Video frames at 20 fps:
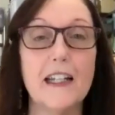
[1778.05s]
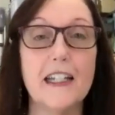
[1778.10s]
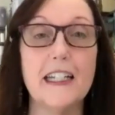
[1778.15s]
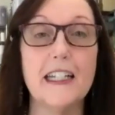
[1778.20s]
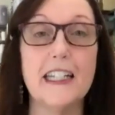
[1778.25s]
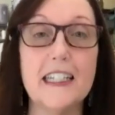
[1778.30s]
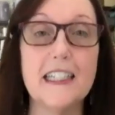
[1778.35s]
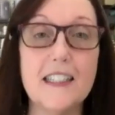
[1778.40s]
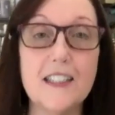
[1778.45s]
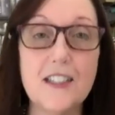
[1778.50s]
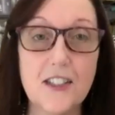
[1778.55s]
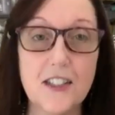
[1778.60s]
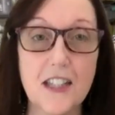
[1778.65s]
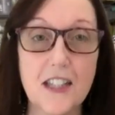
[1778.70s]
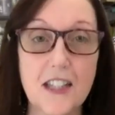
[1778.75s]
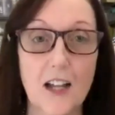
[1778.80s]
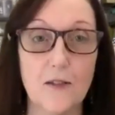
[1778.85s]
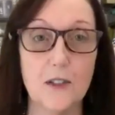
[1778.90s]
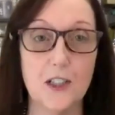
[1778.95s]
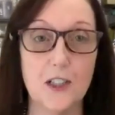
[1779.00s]
It is
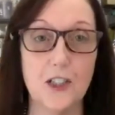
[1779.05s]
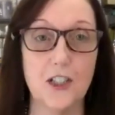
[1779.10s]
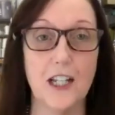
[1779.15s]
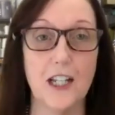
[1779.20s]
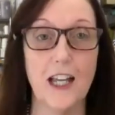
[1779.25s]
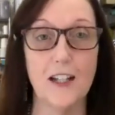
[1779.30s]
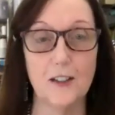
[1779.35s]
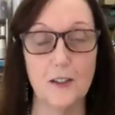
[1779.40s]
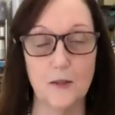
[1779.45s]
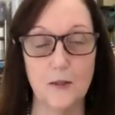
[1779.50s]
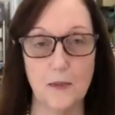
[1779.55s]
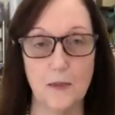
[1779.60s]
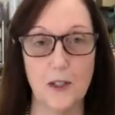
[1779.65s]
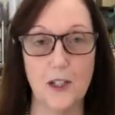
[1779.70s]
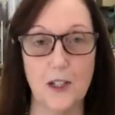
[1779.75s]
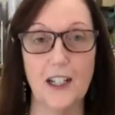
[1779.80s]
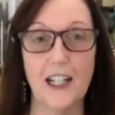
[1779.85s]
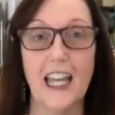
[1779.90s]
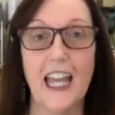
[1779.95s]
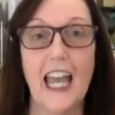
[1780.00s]
that Rigid Heddle
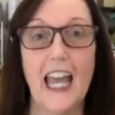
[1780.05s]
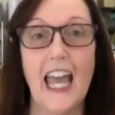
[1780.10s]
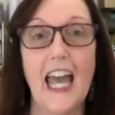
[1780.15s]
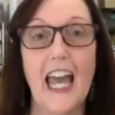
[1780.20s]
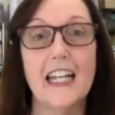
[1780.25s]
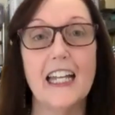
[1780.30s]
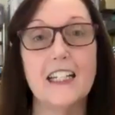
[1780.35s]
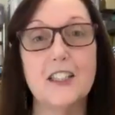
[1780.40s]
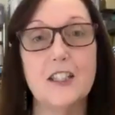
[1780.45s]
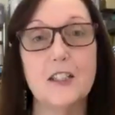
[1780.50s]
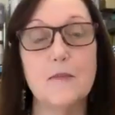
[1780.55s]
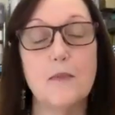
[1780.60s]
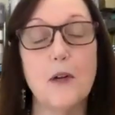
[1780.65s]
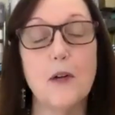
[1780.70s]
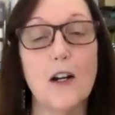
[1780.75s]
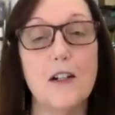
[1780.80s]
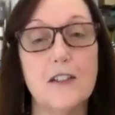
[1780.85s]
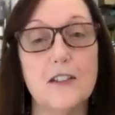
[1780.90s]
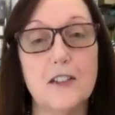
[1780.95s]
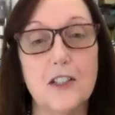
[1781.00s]
book, and it's in
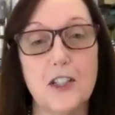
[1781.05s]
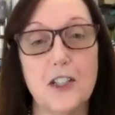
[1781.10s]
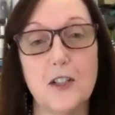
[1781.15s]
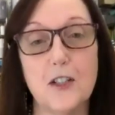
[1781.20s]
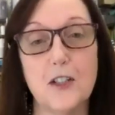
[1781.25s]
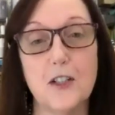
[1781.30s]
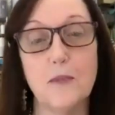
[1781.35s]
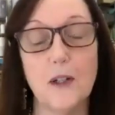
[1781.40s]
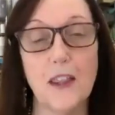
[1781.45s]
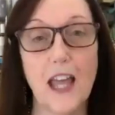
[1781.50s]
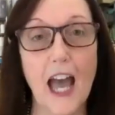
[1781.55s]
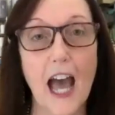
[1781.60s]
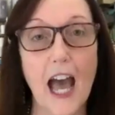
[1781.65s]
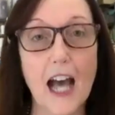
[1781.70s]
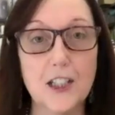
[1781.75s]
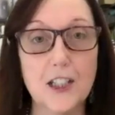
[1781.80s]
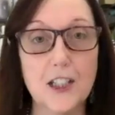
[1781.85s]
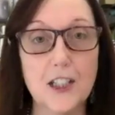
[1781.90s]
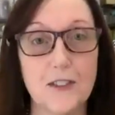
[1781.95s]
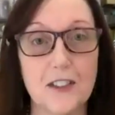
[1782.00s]
partnership with
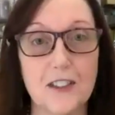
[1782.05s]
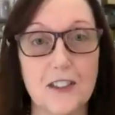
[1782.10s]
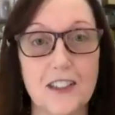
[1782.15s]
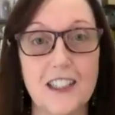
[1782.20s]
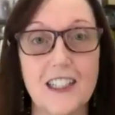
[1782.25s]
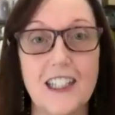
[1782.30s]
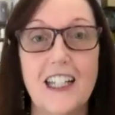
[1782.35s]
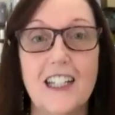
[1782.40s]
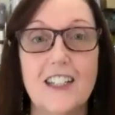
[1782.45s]
Ashford.